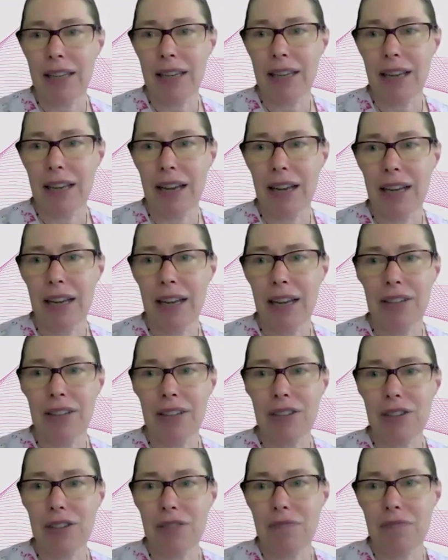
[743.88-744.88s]

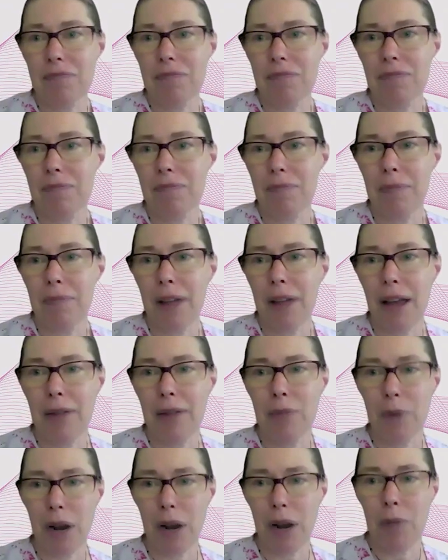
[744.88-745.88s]

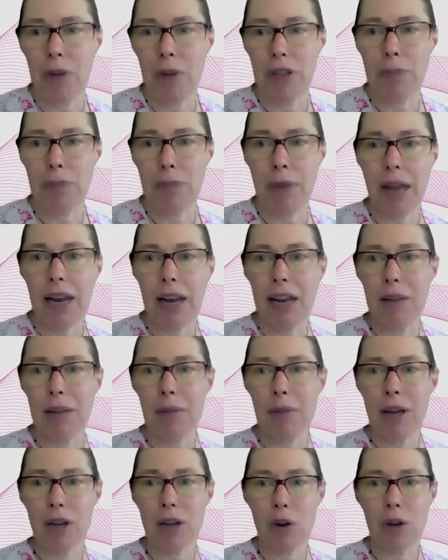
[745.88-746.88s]
when I went to pet him,
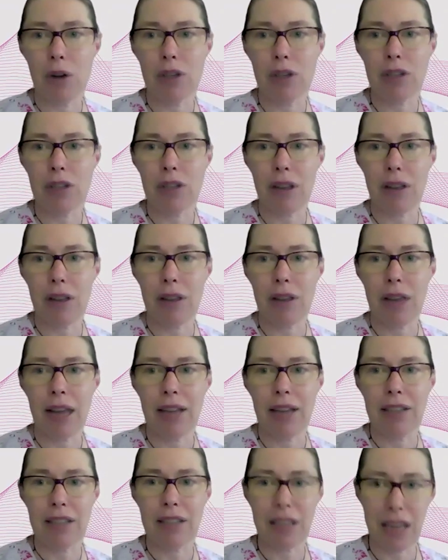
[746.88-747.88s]
I noticed
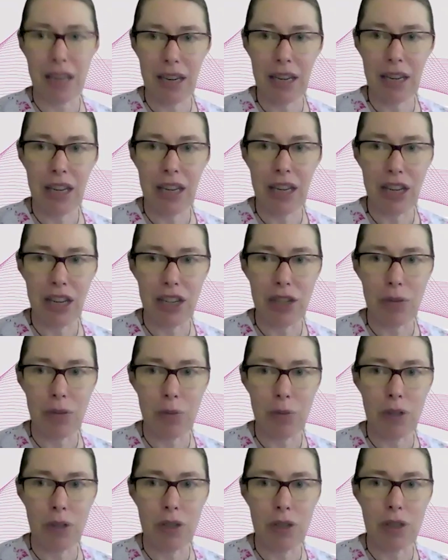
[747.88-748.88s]
that skin condition
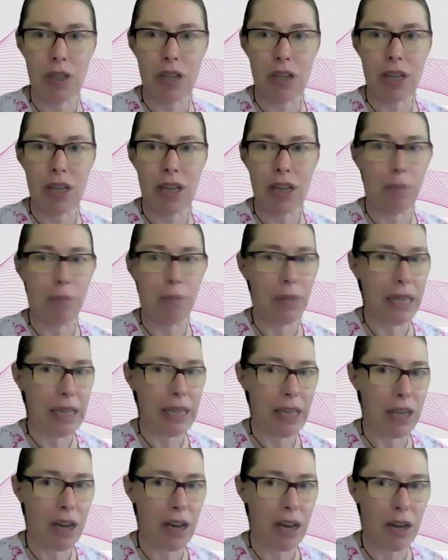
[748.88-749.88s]
was
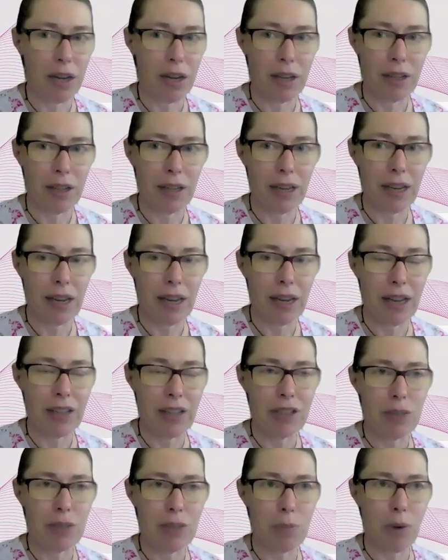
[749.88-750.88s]
completely gone. It had
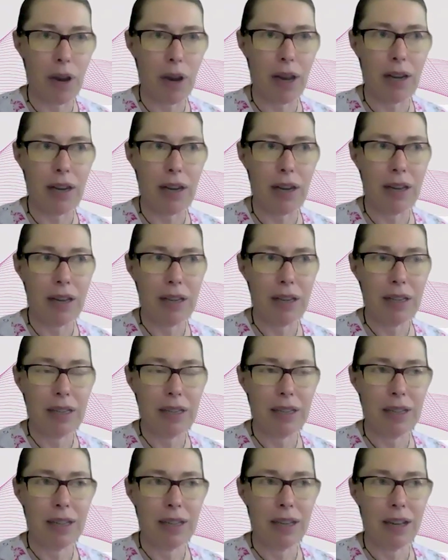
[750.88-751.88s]
spread,
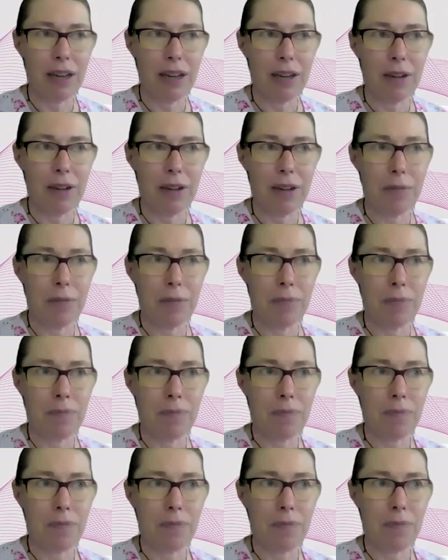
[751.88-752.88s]
I
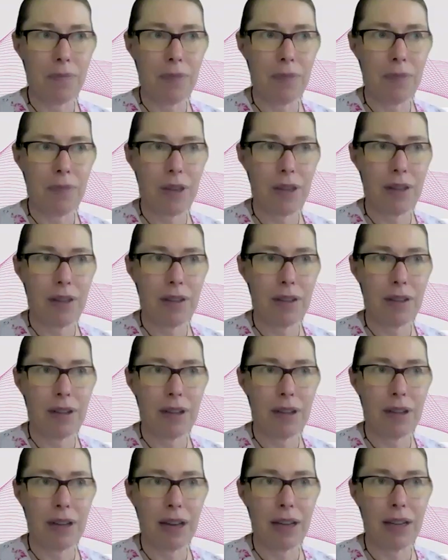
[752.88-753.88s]

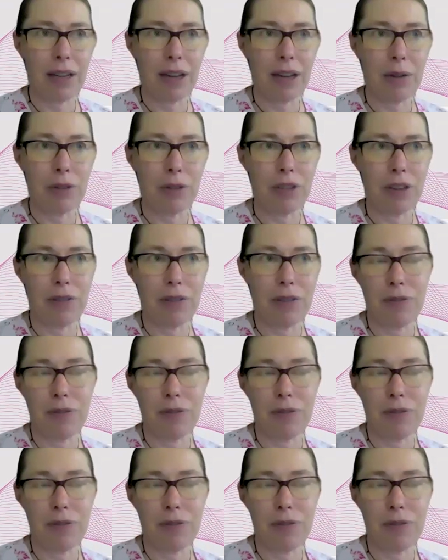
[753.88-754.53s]
would say